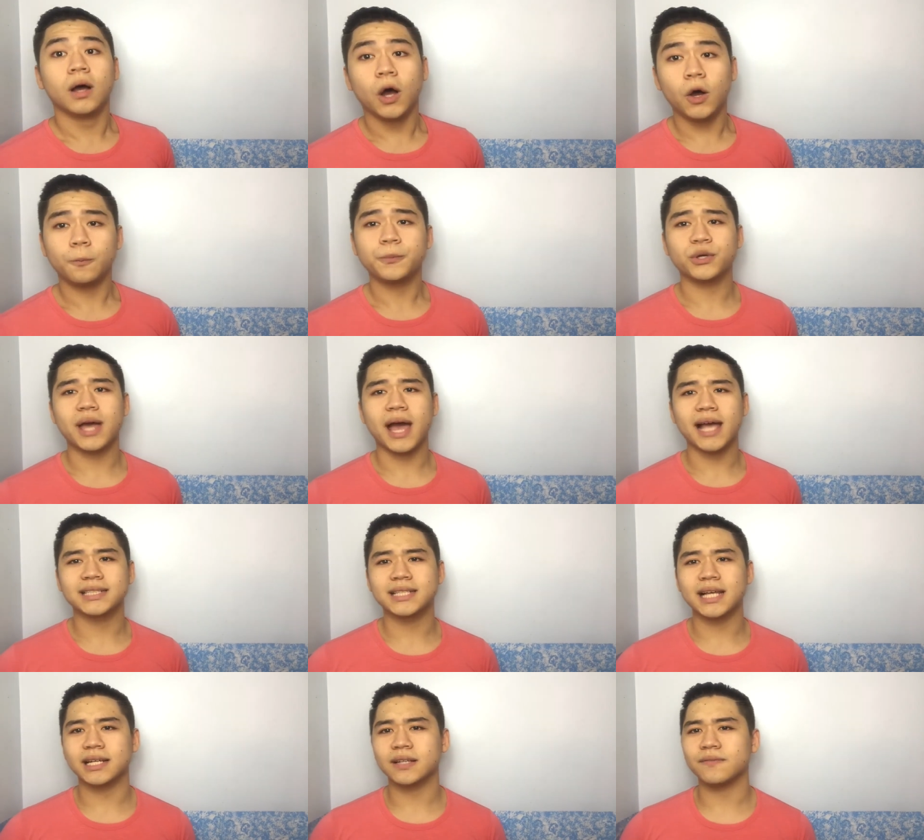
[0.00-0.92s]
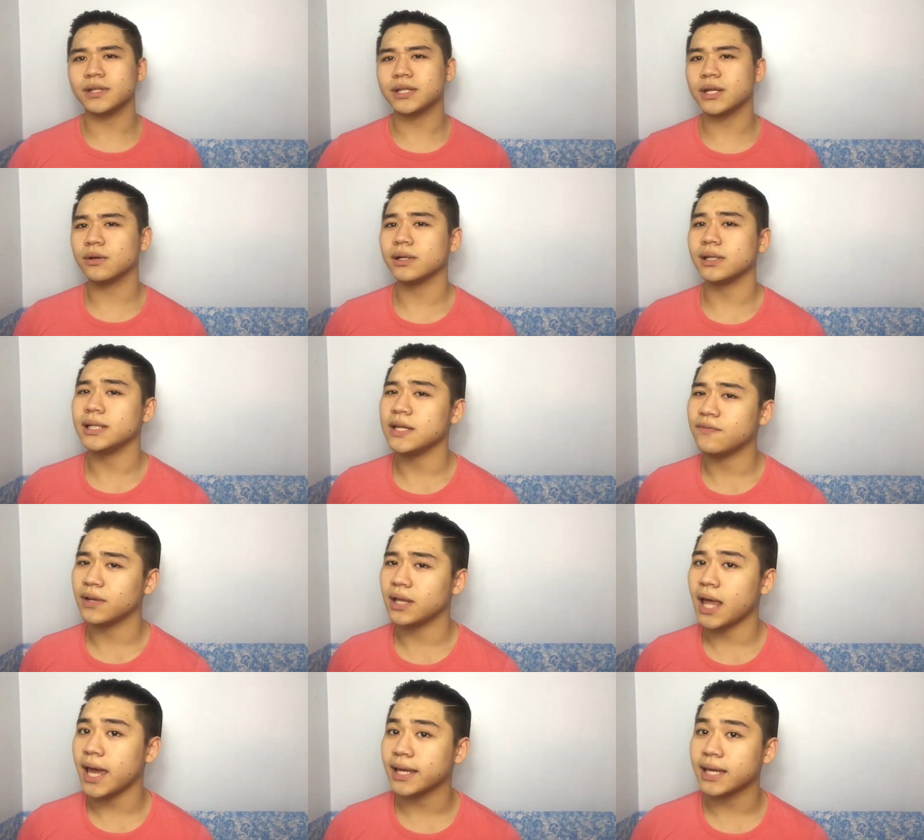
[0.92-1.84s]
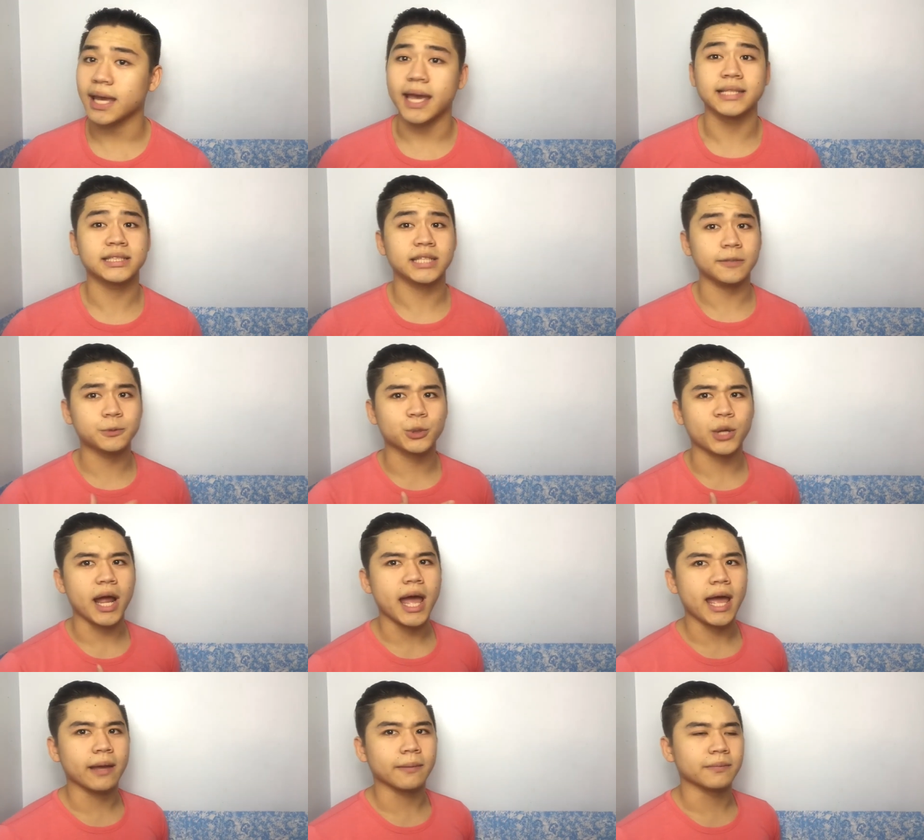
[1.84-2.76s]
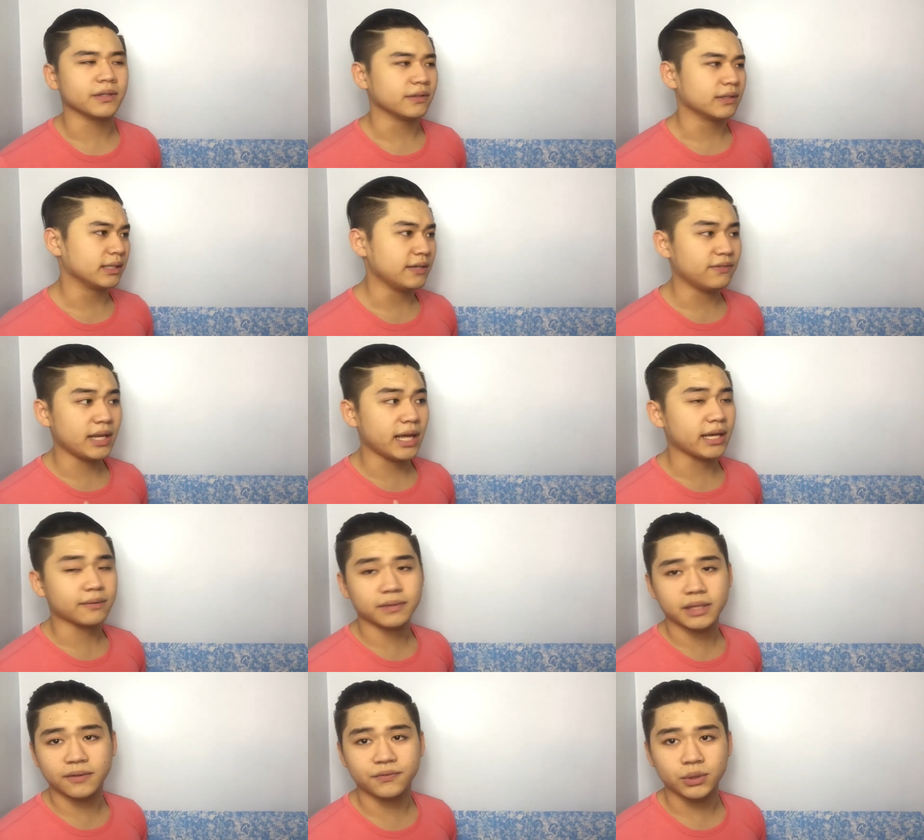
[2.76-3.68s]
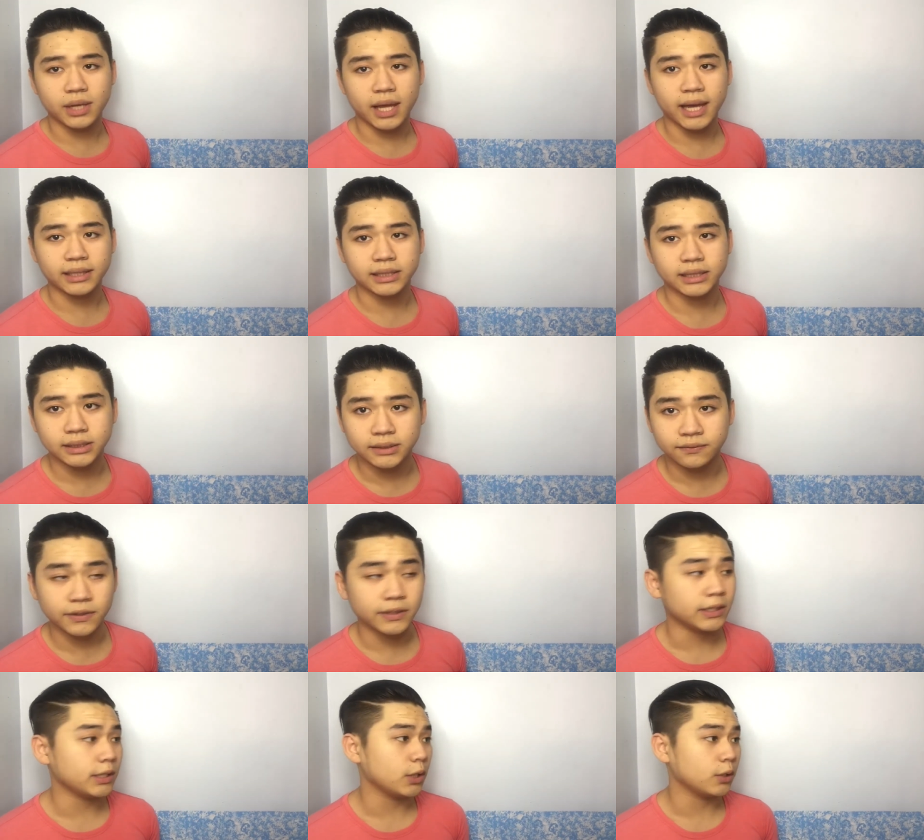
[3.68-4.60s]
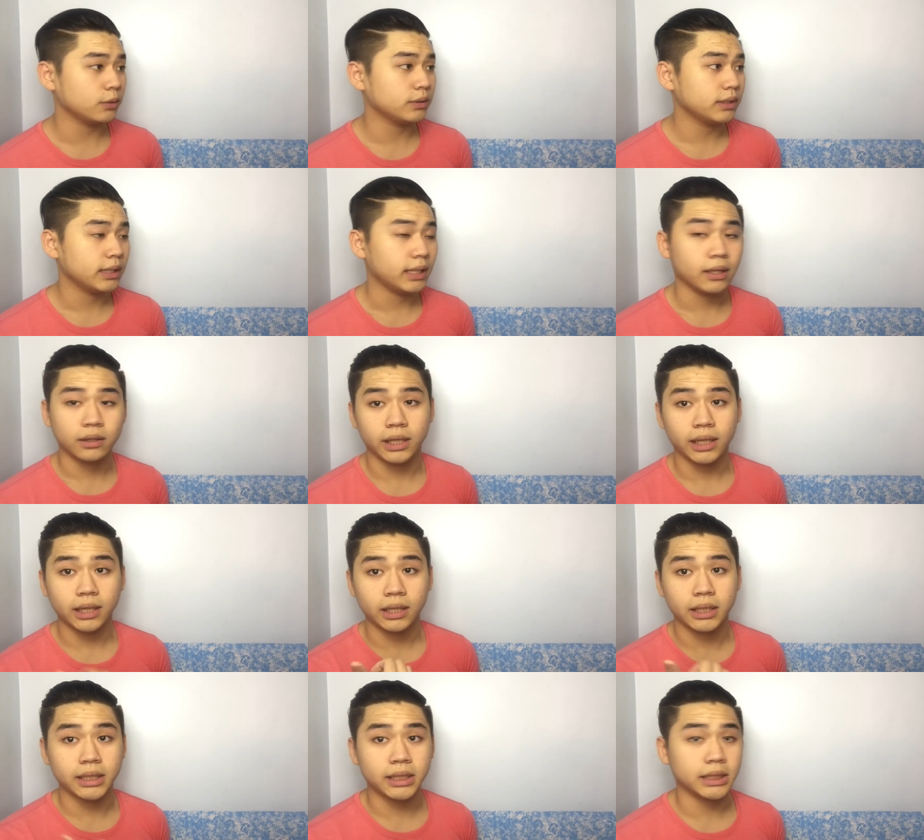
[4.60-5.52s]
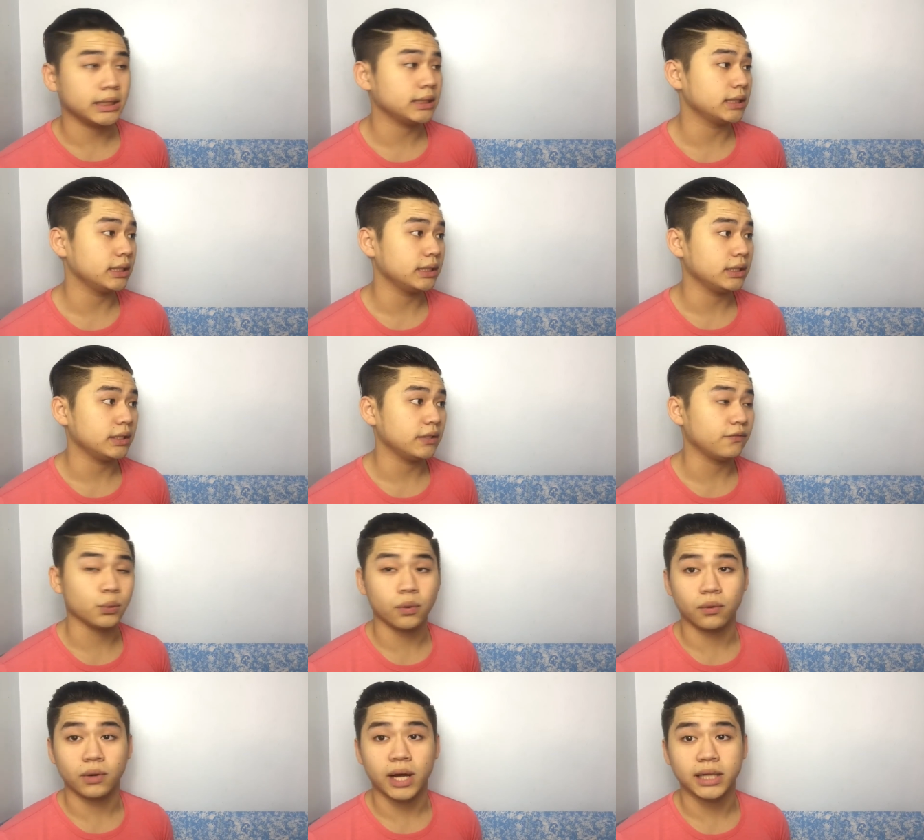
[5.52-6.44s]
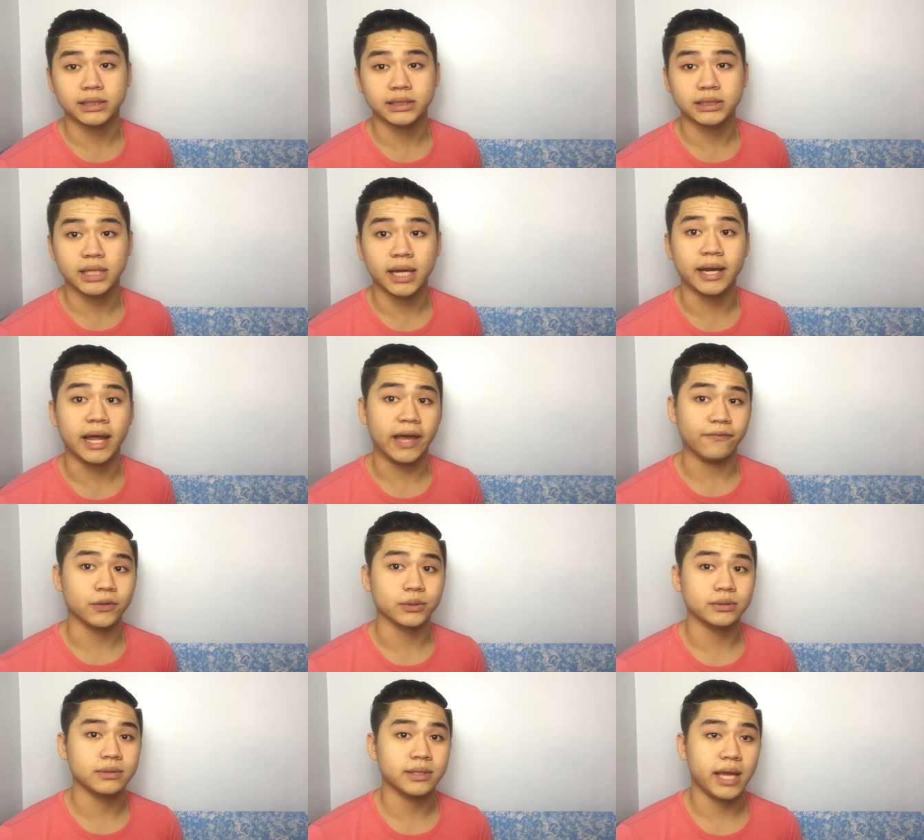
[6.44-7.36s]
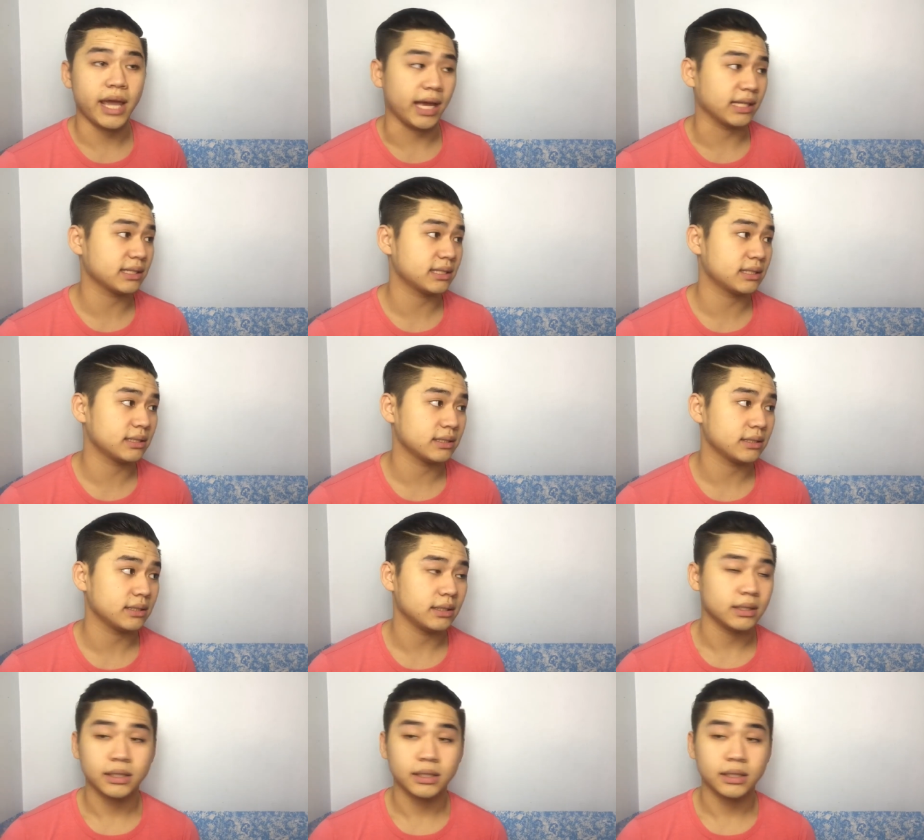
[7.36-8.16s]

Hope you guys like the video. Leave a like and subscribe. Leave a like if you like the video and if you want an iPhone X.